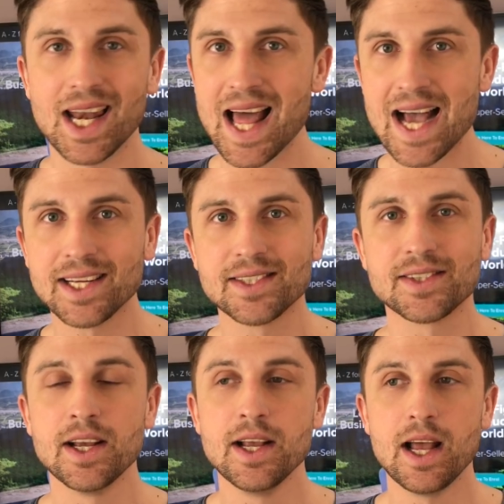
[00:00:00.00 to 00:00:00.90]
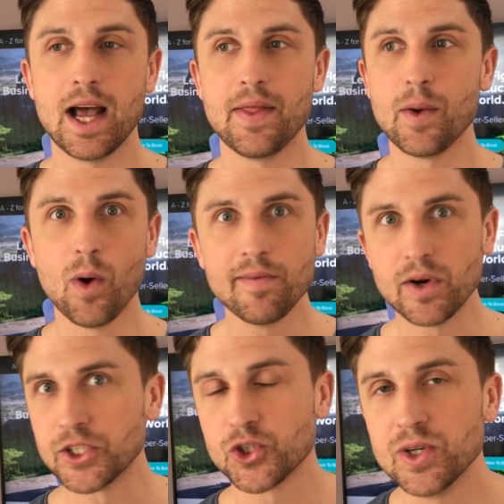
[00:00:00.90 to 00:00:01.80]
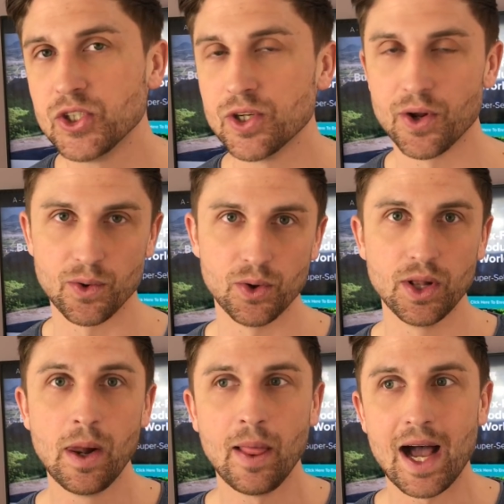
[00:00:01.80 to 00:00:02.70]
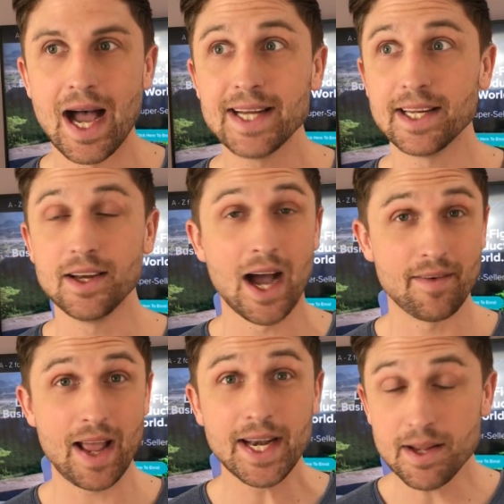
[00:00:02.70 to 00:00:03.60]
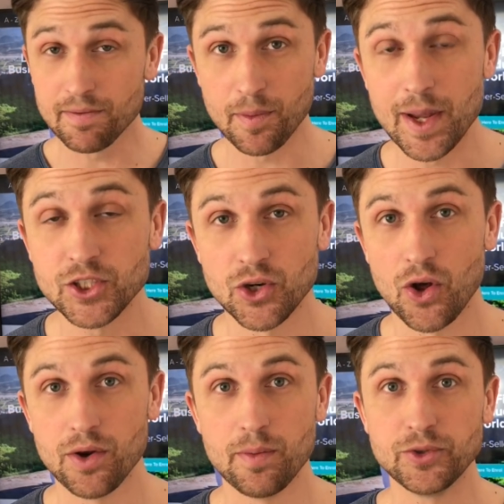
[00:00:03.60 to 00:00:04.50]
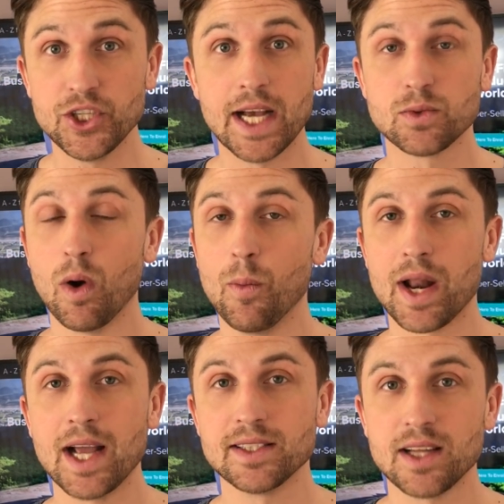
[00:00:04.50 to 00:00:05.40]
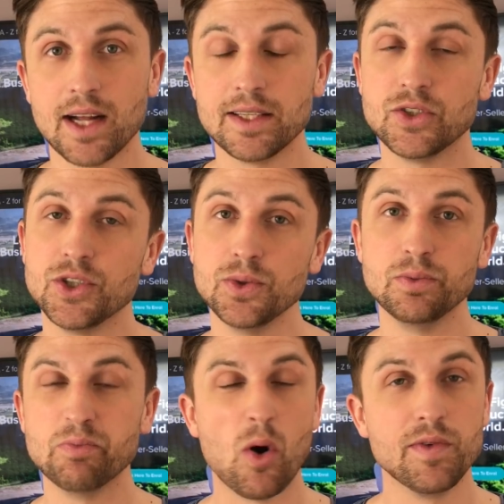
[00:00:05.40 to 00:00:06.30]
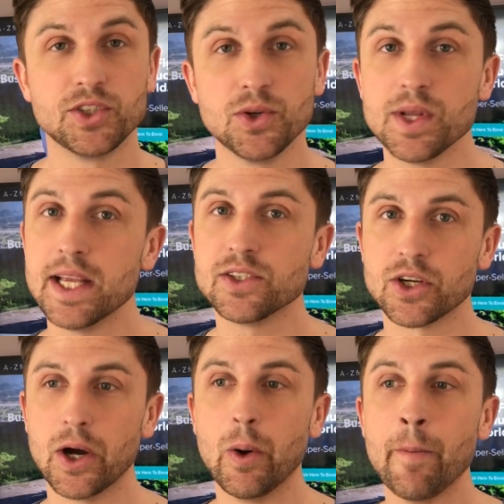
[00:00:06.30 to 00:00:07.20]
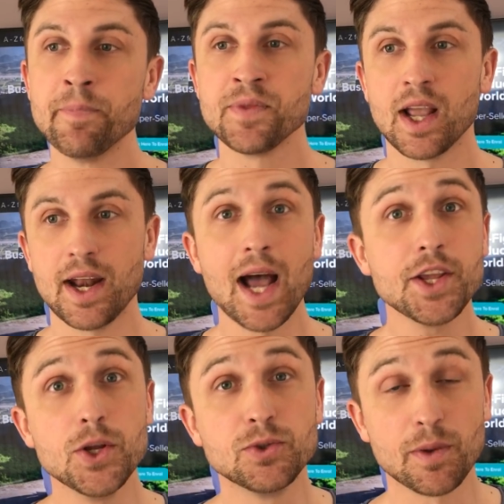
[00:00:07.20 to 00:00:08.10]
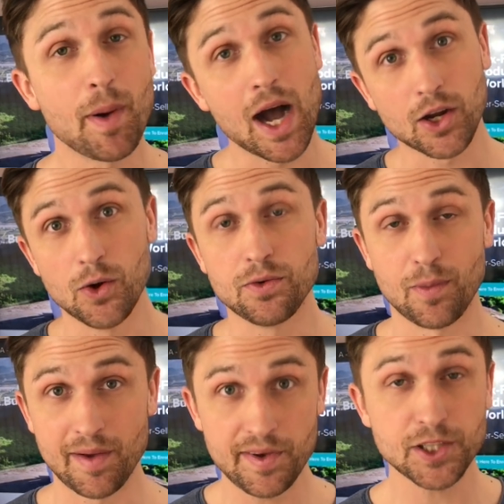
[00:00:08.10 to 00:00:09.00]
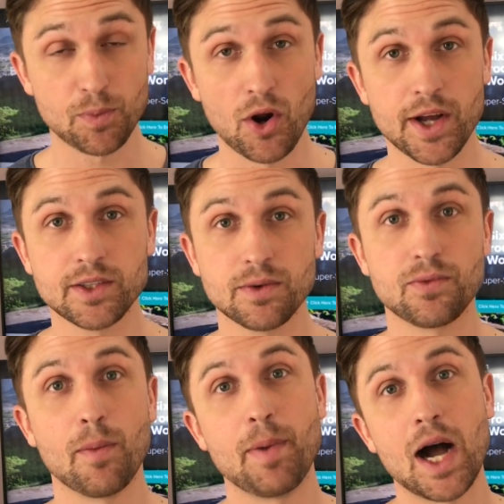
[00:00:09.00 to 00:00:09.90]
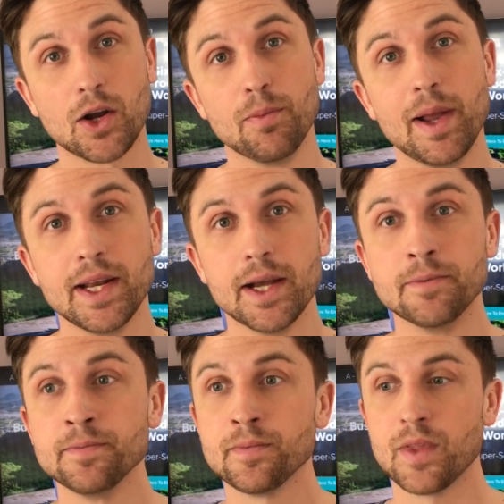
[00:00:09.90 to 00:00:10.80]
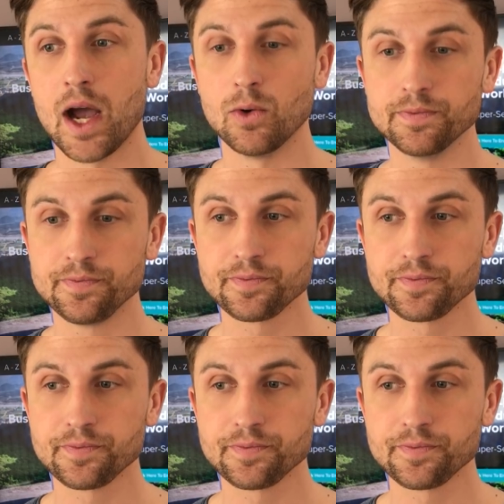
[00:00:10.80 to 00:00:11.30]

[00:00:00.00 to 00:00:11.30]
lax. They weren't very stringent at all. I didn't have any information on GS1 when I started over 2 years ago, and I used a barcode for my first product from Barcode Mania. Now,